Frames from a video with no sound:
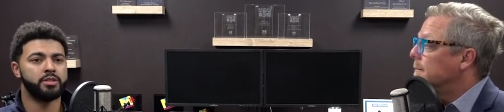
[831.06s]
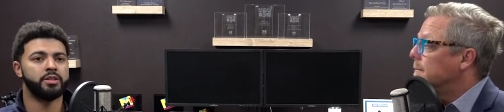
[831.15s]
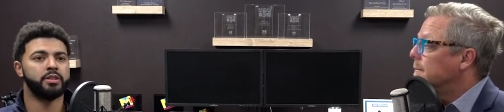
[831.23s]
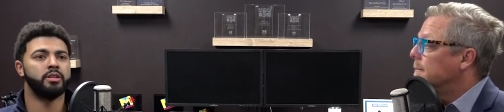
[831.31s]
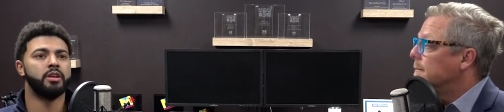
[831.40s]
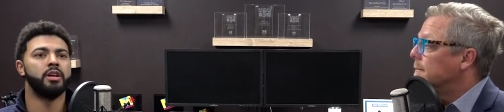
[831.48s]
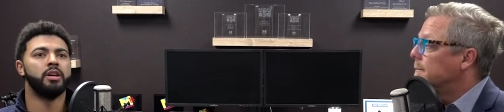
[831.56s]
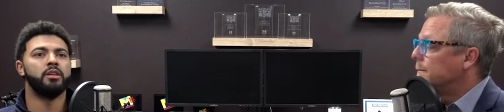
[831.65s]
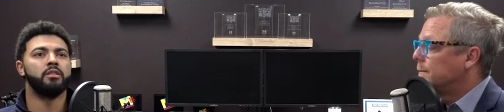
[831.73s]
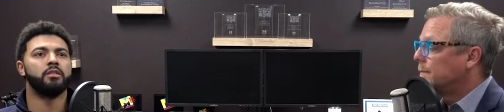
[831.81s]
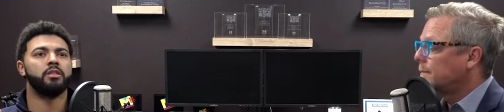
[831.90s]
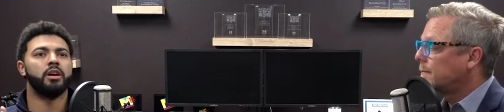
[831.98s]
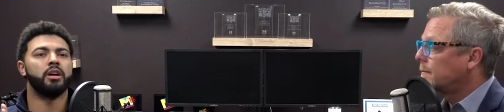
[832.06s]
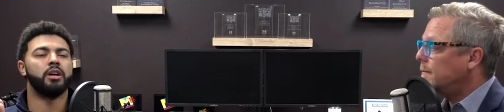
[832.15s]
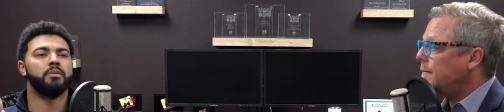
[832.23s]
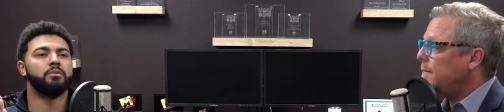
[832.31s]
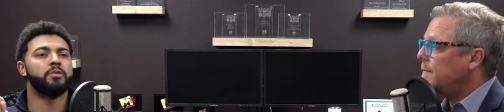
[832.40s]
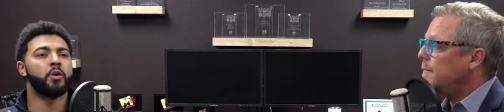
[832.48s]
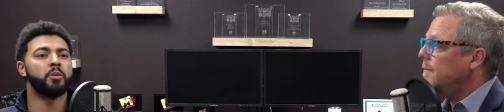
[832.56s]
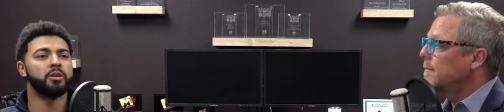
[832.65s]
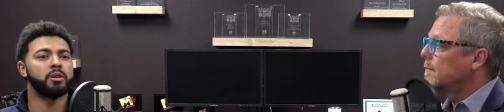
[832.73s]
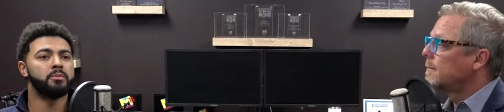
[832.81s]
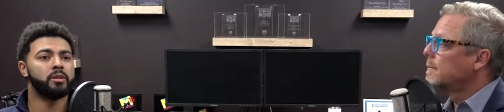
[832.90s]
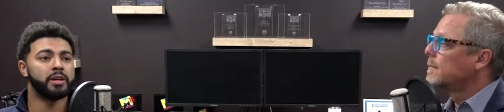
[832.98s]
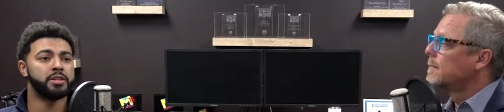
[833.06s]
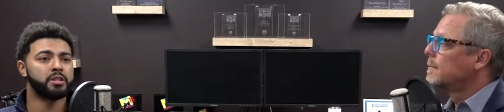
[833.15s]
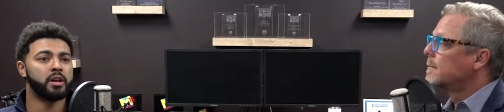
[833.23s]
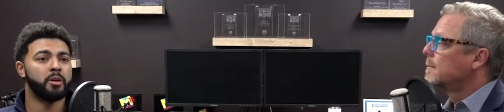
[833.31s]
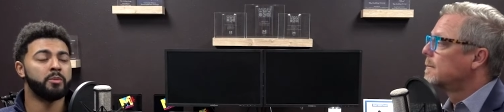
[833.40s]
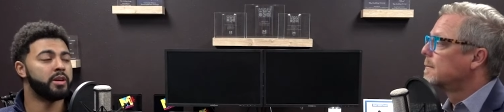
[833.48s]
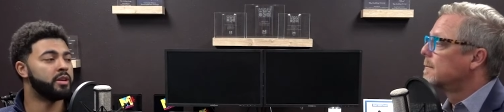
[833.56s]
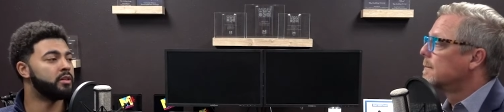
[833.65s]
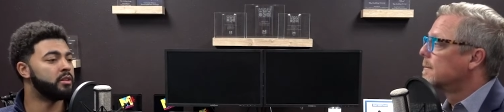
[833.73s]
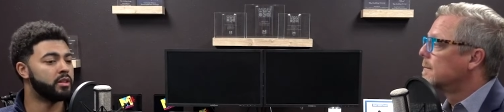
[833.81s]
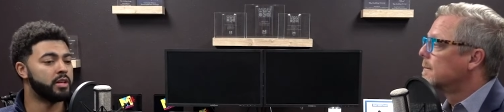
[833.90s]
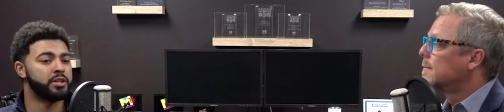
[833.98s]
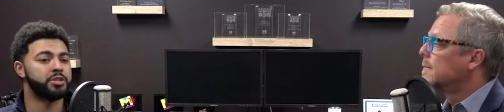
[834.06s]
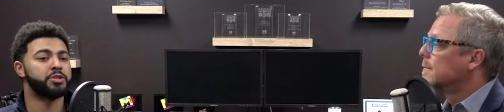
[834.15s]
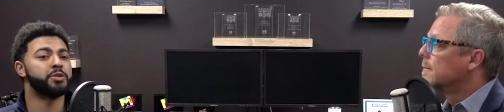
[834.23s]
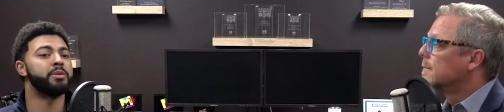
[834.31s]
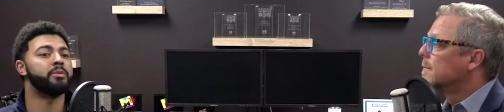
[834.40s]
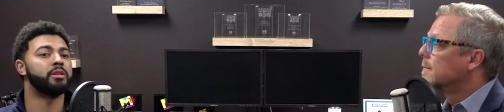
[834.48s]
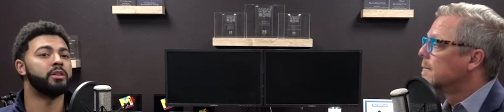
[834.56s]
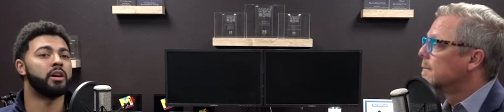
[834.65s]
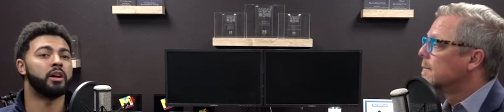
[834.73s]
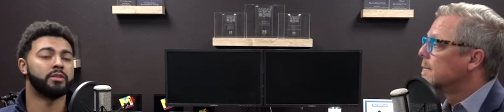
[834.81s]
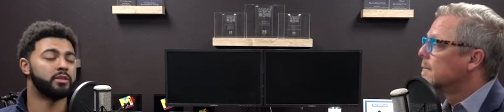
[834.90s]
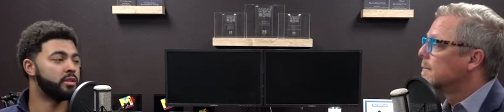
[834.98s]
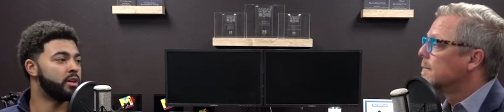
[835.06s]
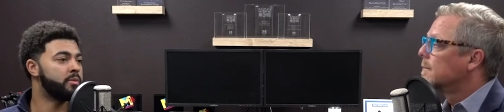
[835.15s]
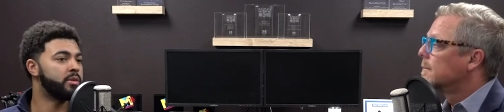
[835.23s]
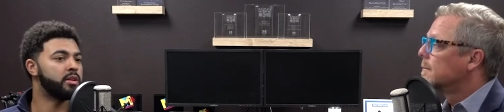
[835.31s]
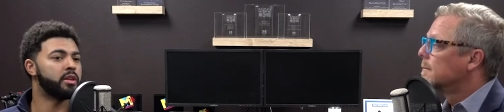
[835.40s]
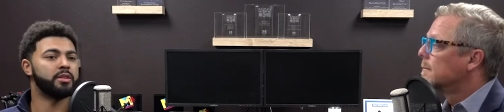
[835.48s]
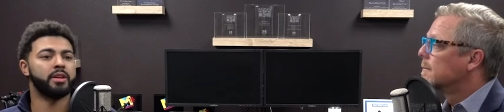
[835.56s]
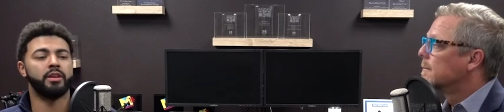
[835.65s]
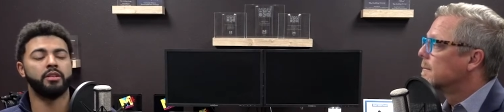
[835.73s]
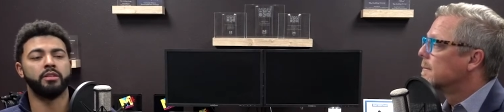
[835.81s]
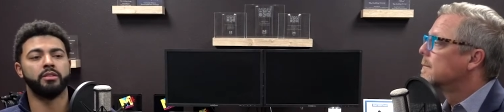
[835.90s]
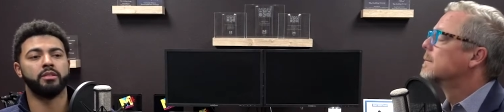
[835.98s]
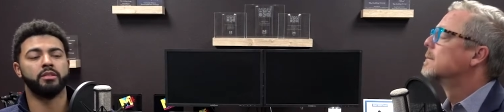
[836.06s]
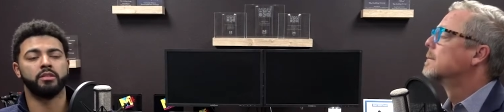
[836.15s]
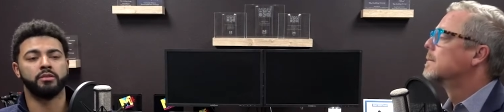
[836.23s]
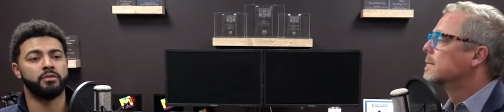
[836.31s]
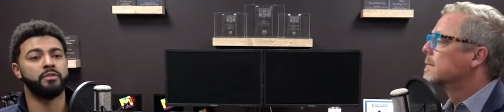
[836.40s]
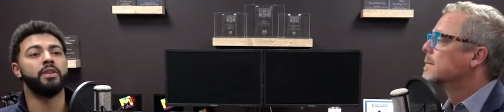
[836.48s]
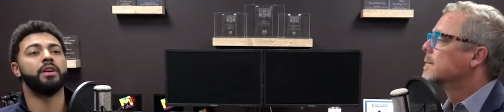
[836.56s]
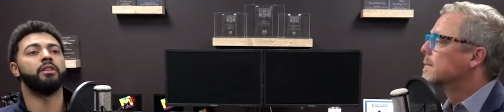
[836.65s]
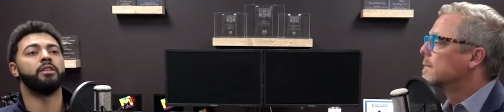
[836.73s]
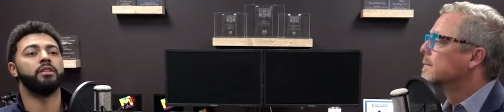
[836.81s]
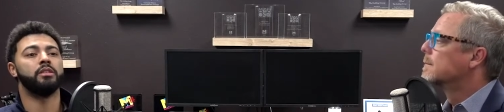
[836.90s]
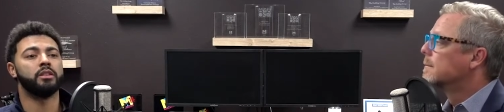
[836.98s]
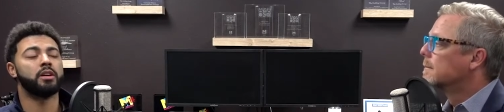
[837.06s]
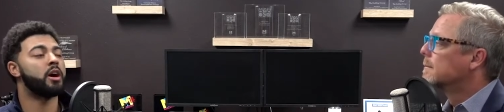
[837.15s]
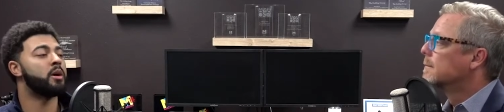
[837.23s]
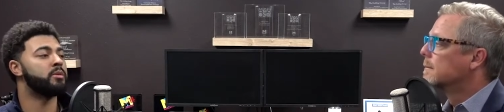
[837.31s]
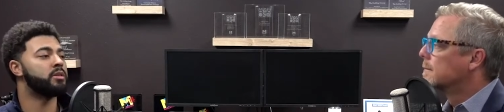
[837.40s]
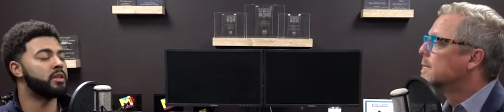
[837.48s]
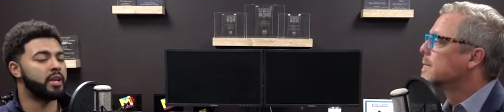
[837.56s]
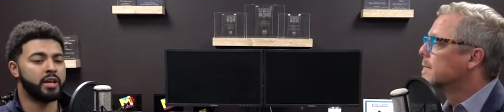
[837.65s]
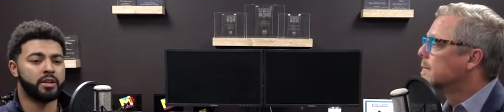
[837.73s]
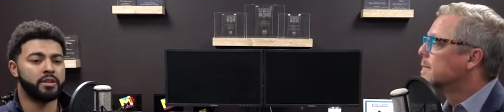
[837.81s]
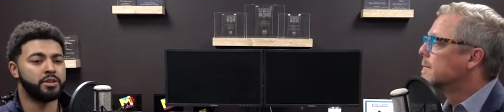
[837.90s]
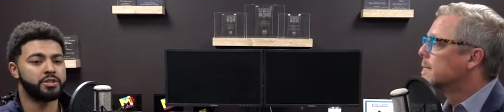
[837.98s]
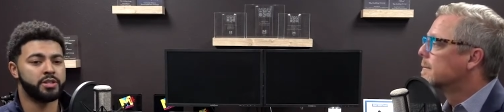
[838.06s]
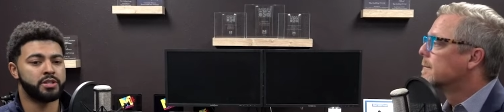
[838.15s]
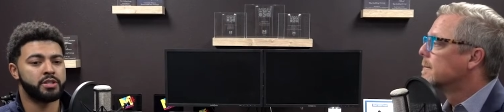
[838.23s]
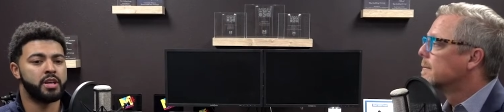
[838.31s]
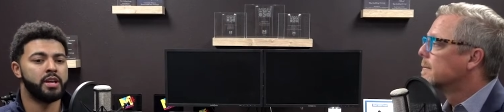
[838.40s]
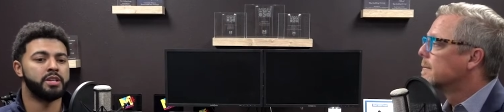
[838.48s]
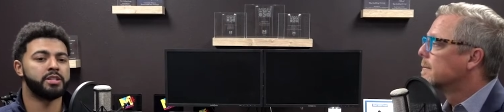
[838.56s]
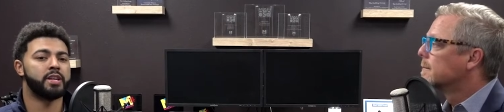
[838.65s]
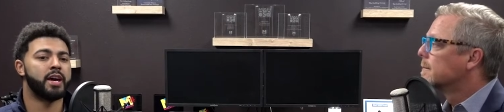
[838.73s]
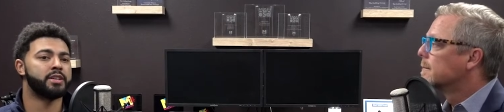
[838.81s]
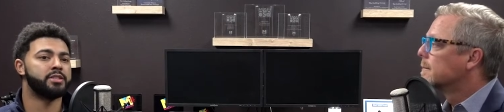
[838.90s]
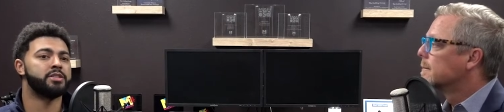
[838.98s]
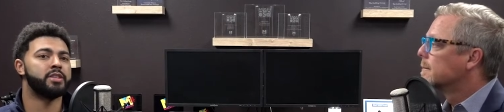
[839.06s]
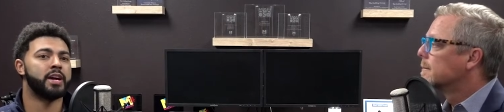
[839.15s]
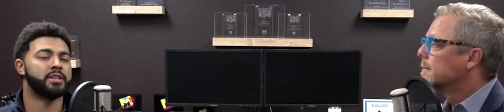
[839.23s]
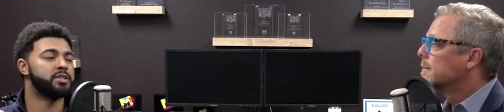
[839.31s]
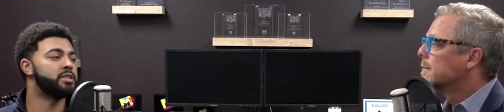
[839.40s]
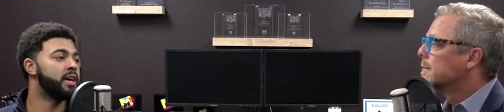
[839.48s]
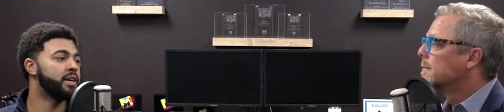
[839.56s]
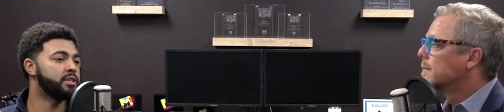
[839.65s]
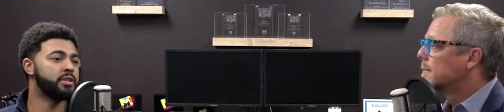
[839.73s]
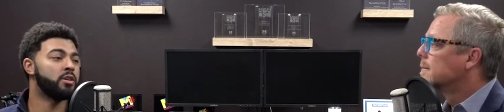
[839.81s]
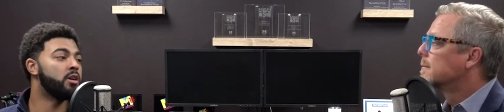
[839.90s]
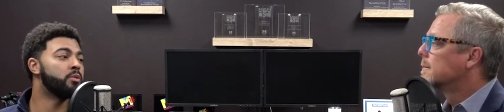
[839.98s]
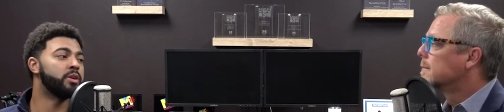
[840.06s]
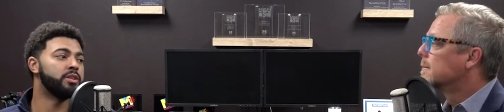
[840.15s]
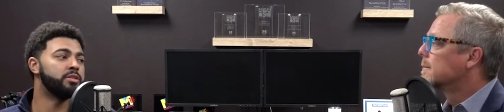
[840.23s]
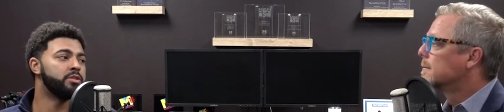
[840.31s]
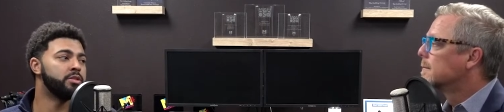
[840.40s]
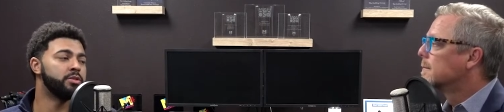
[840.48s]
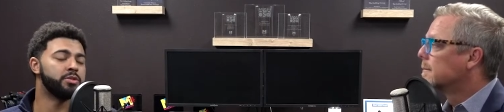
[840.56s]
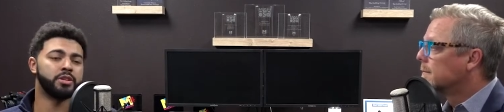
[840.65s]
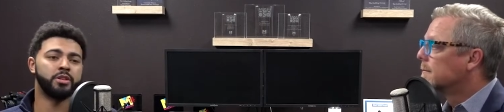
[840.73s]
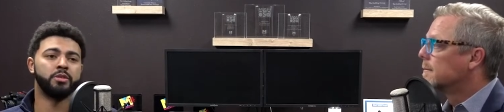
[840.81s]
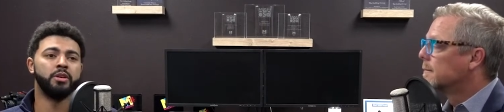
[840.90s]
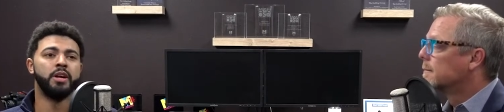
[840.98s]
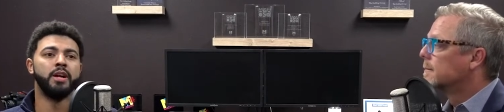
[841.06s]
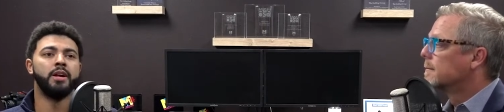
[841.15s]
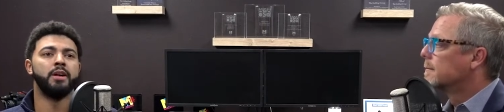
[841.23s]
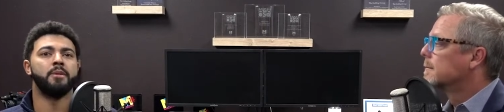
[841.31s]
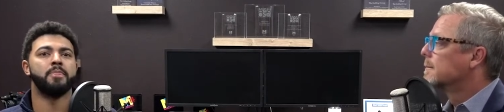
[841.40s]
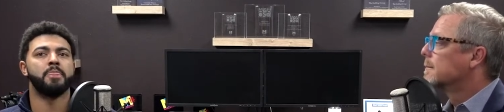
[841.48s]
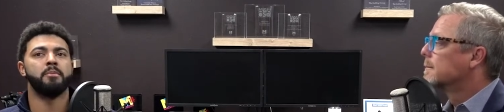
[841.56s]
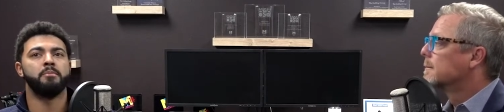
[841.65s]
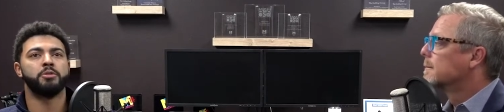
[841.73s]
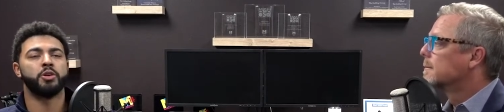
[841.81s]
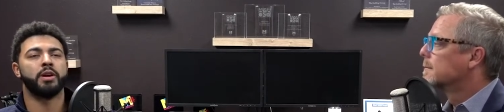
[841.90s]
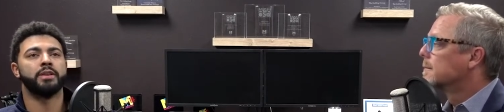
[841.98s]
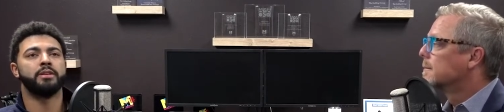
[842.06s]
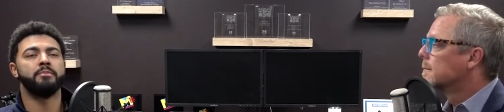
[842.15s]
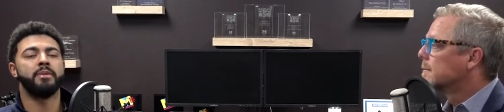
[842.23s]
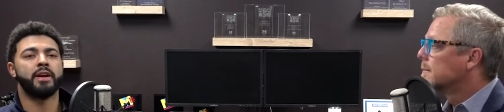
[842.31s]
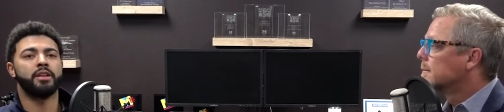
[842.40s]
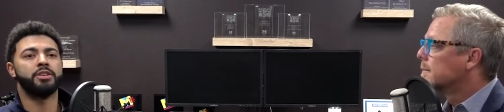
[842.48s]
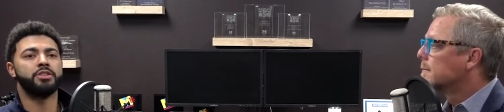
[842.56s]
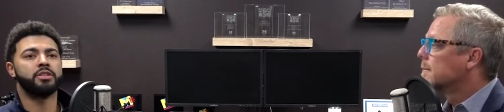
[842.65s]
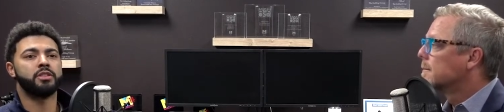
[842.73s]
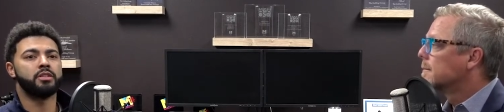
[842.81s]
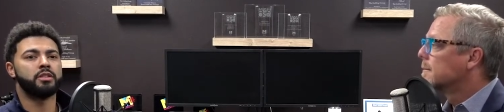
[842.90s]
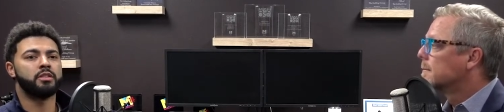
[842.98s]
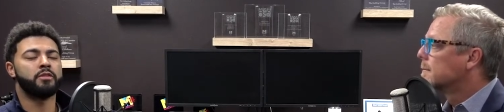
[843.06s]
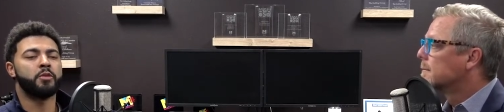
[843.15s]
Speaker 1: year, formal complaints come in extremely often. I mean, they're very common, and there's just stacks and stacks and stacks, and they're all written too. So trying to manage the